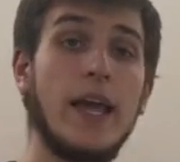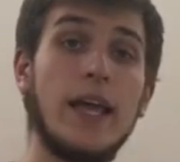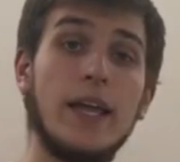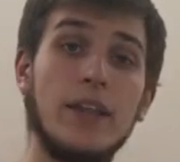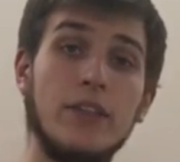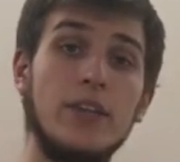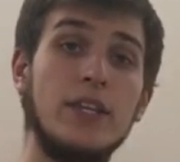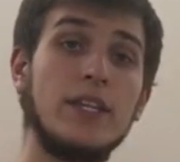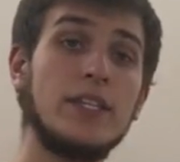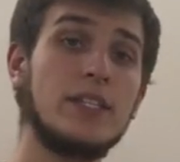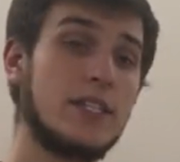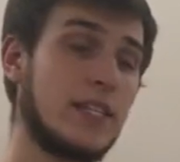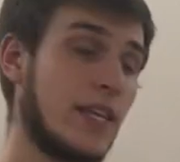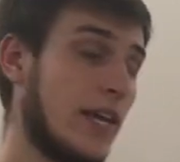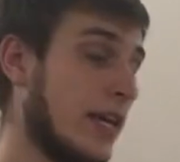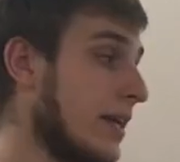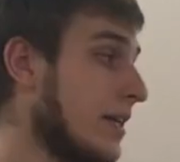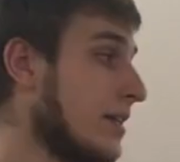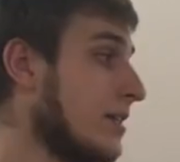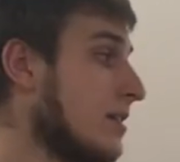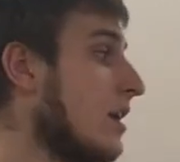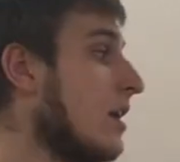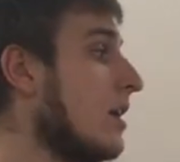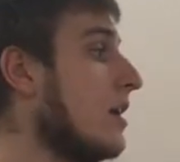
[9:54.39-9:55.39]
In this
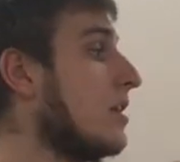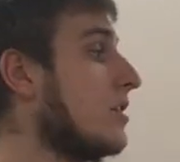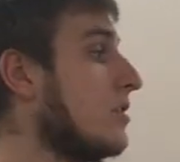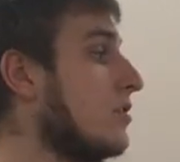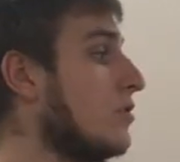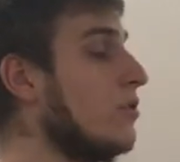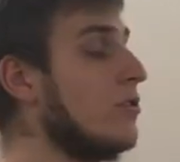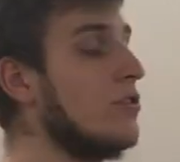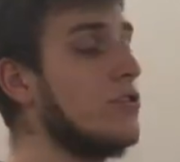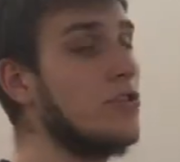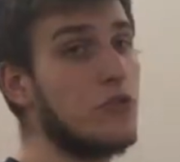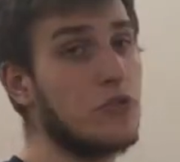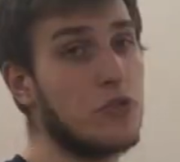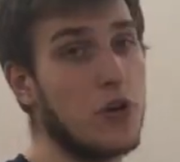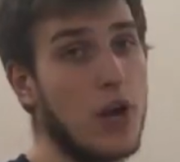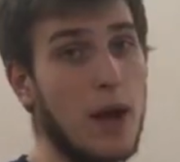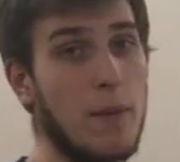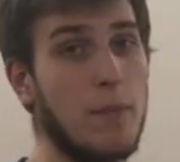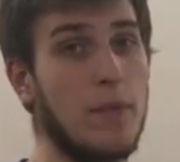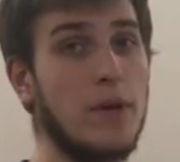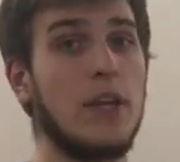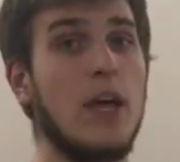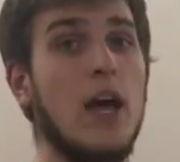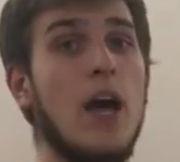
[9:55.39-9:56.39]
case, search
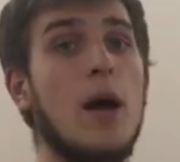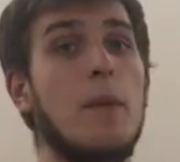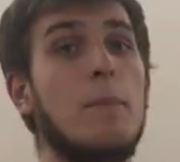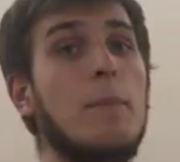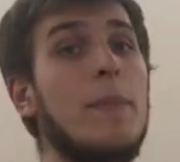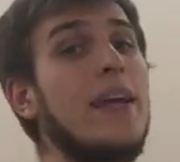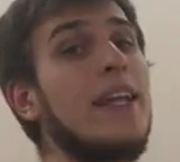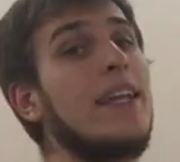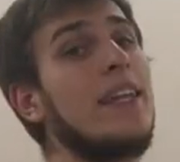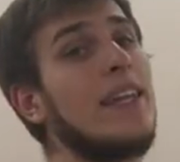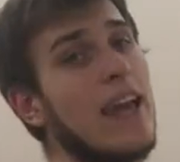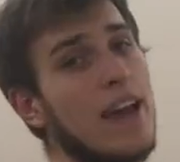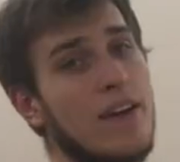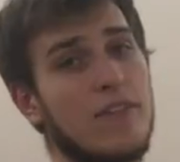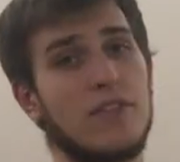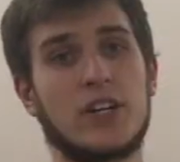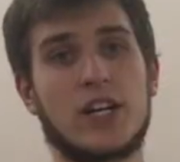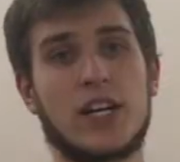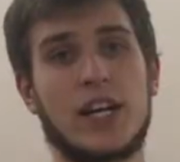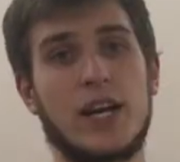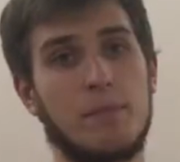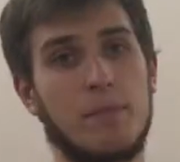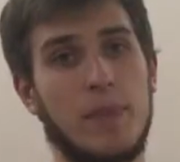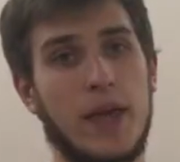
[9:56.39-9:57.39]
robot may
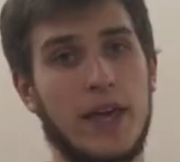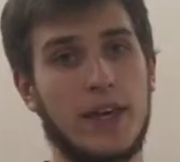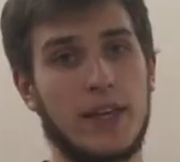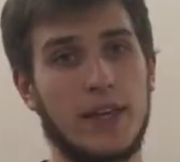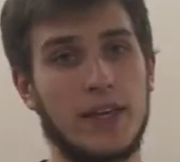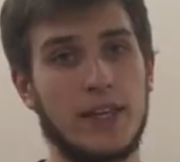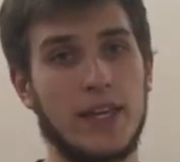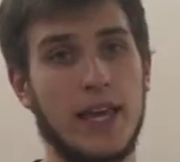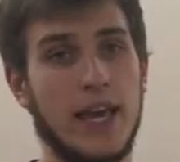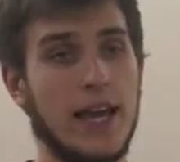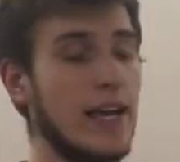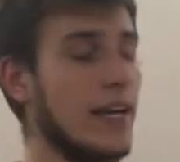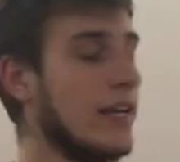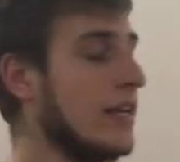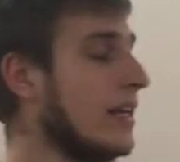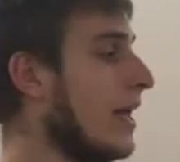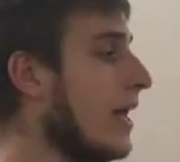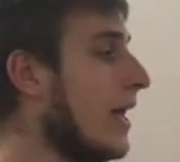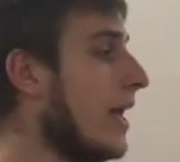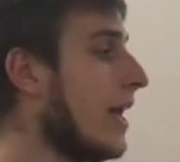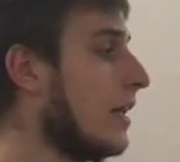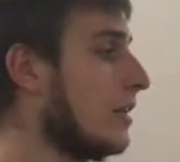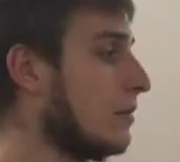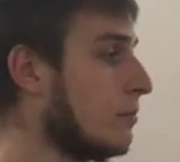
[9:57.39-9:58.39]
never come back again
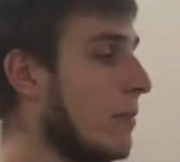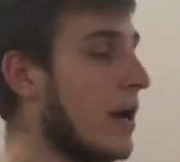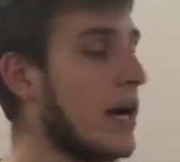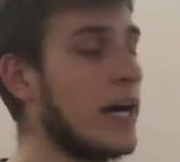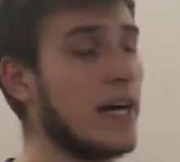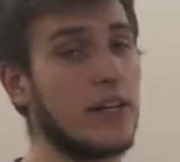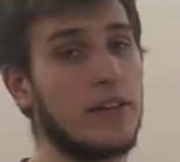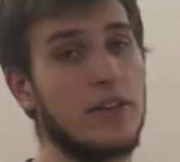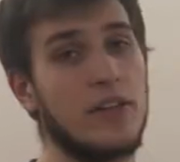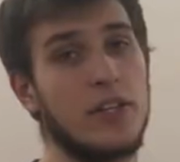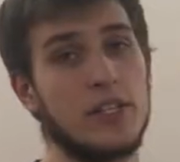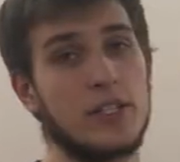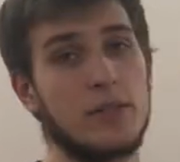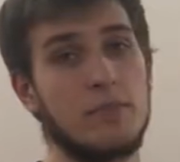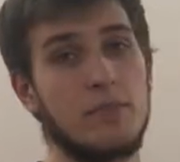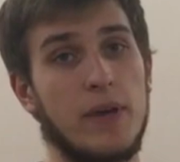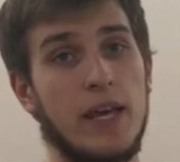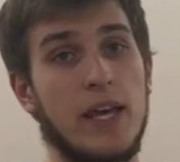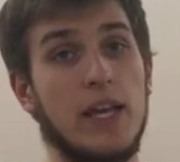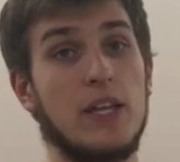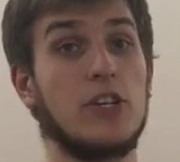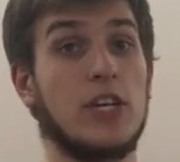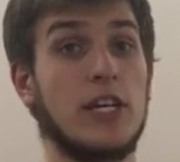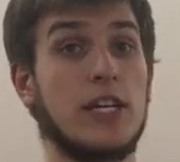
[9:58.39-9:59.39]
and mark this
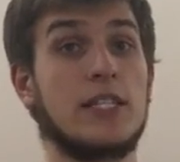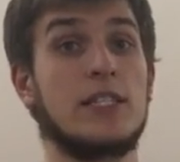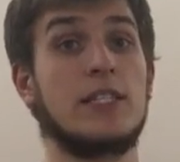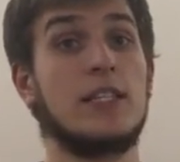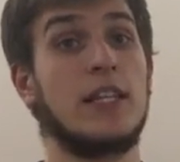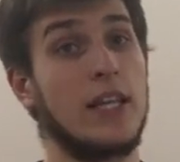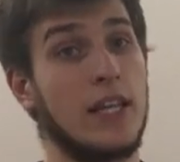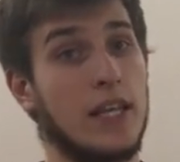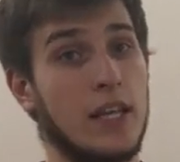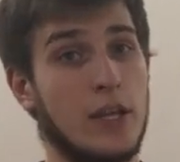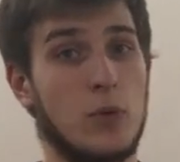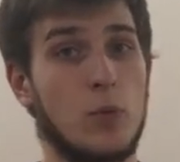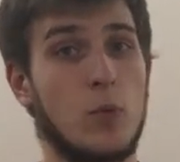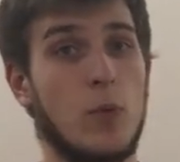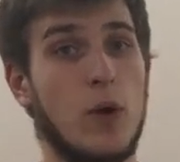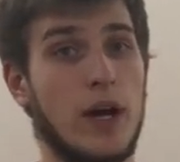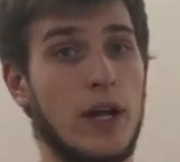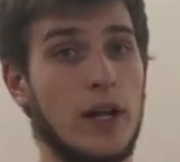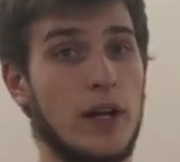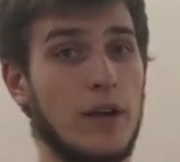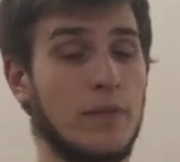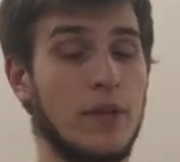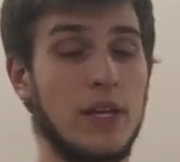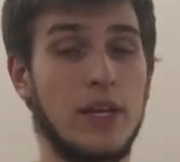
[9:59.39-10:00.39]
page as deleted
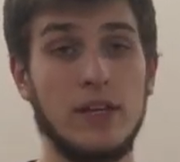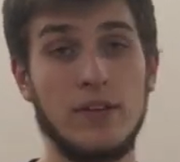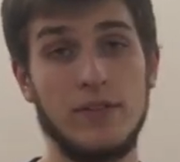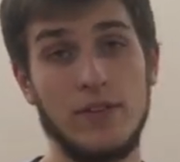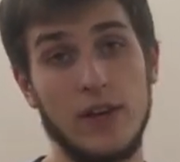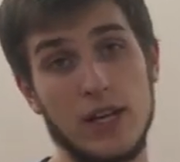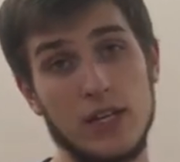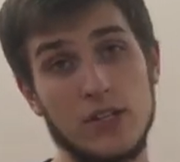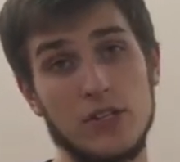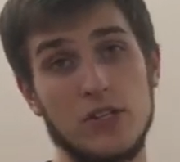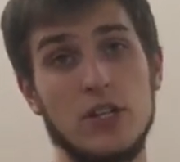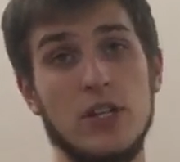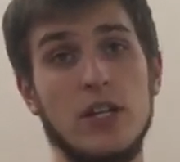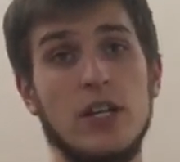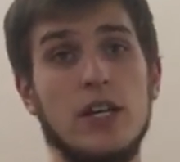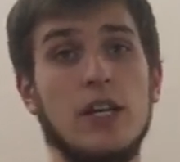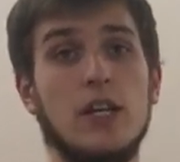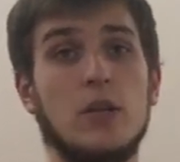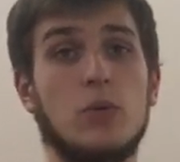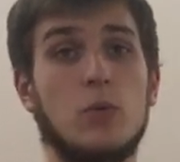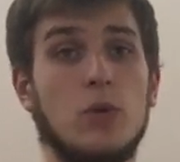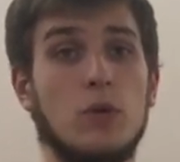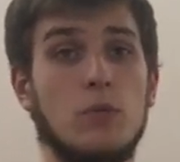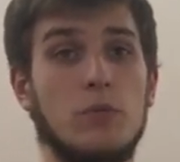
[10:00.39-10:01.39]
one.
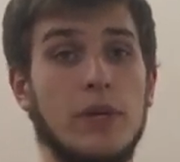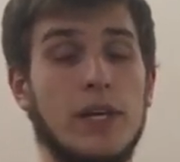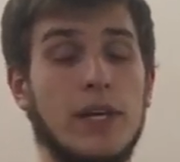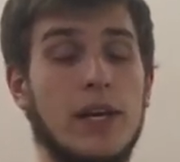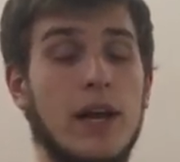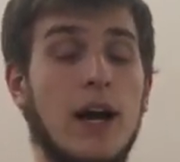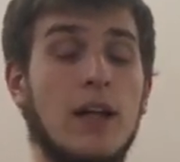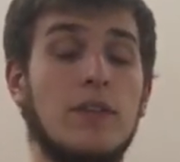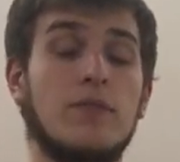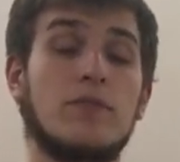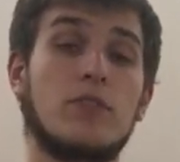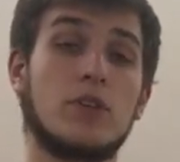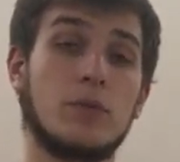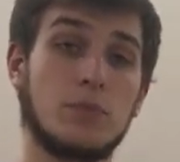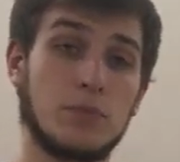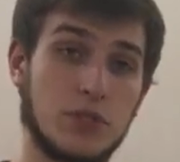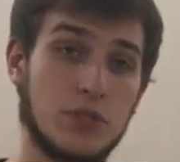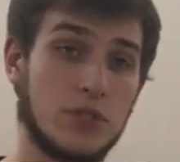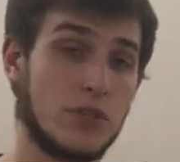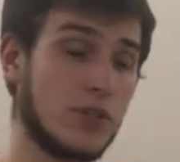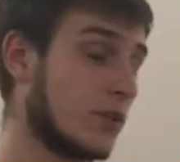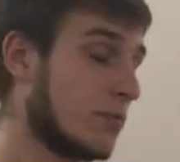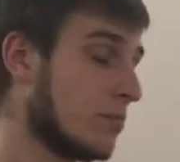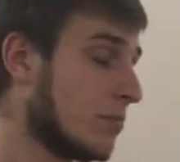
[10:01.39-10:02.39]
Eventually, it will be gone from
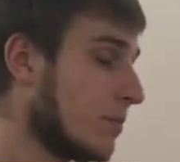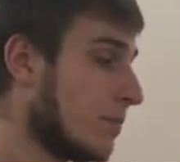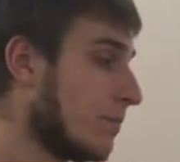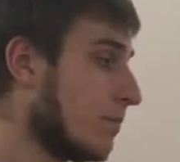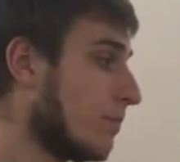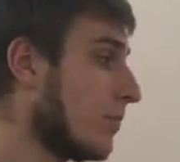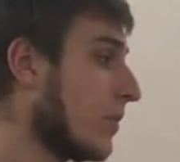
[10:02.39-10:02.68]
SERP.